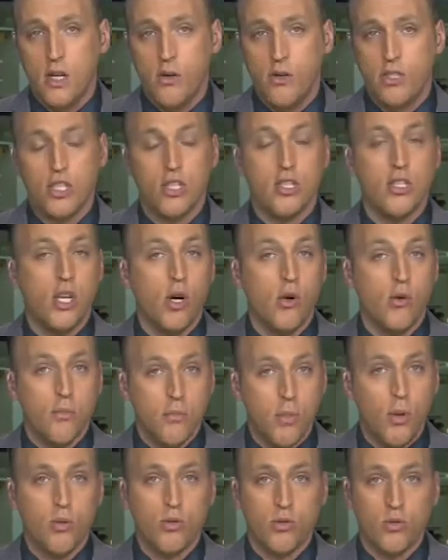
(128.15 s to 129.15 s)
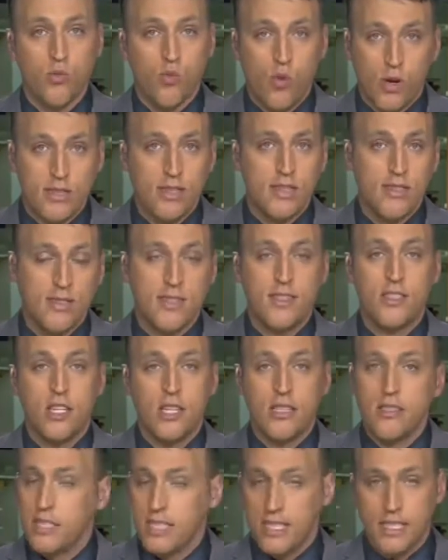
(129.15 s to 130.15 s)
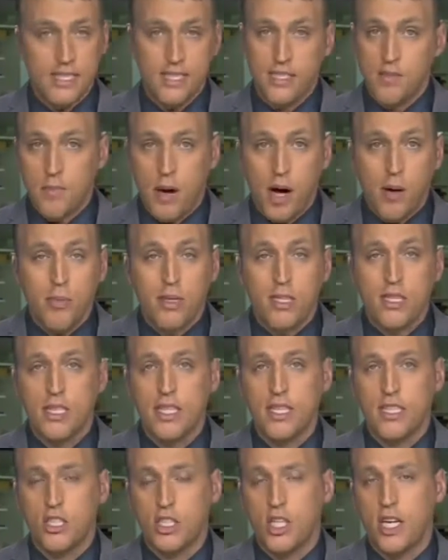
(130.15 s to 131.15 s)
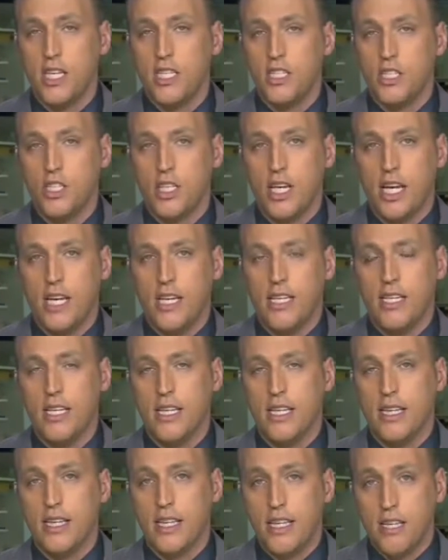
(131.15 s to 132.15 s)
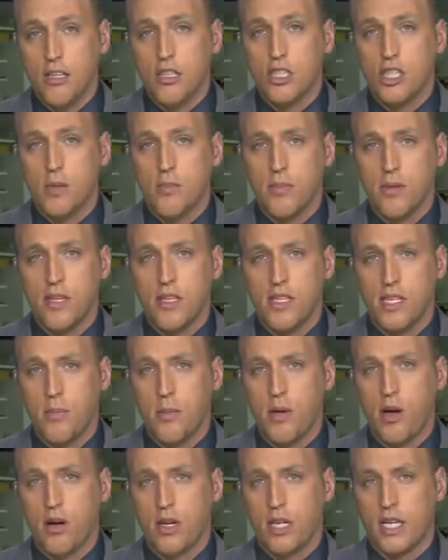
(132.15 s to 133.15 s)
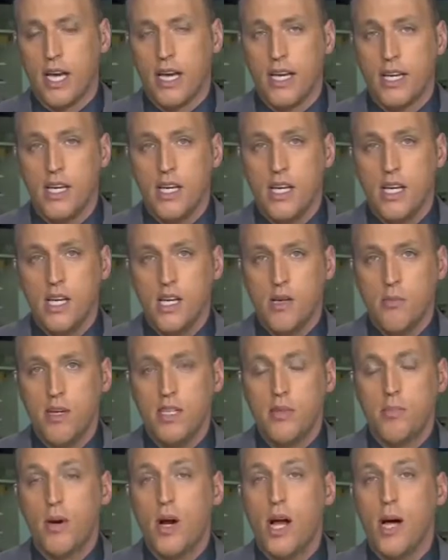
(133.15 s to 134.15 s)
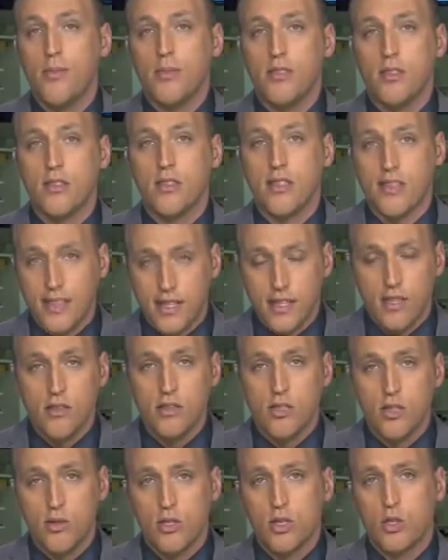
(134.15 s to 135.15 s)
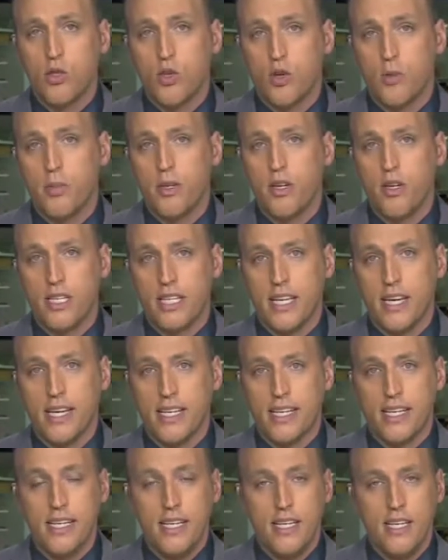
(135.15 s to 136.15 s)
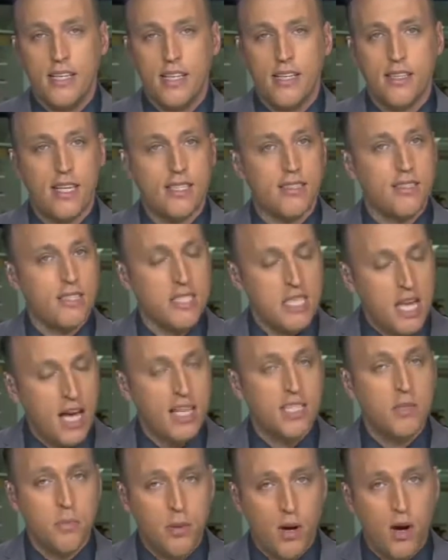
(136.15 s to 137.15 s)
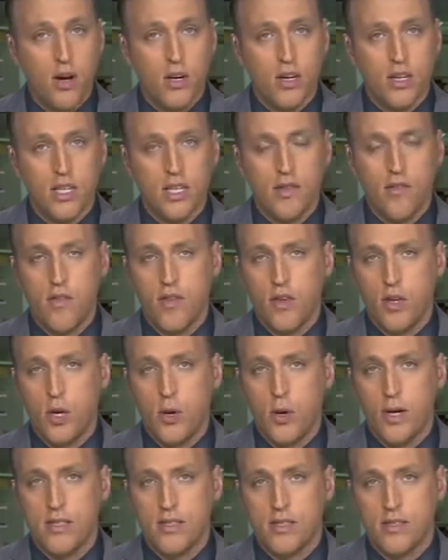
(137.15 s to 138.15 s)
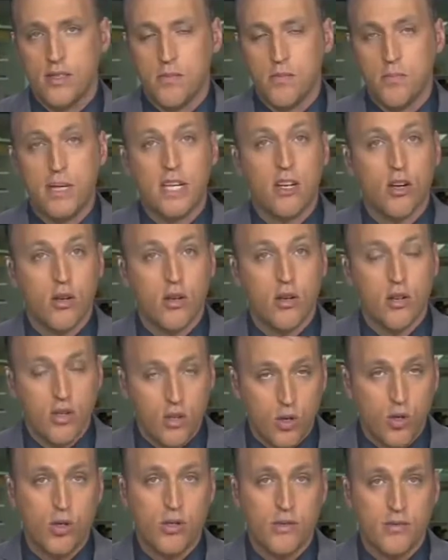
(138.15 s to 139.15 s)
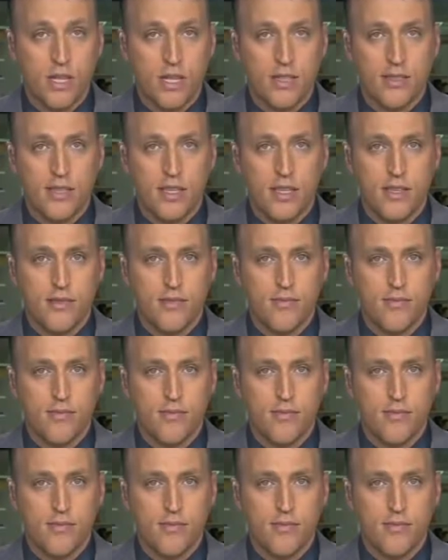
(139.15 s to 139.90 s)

We should note Bolton wasn't suggesting, at least publicly, a change in leadership in the DPRK, but perhaps there's little to assure Pyongyang that that's not part of the U.S.'s bigger goal. Asiye?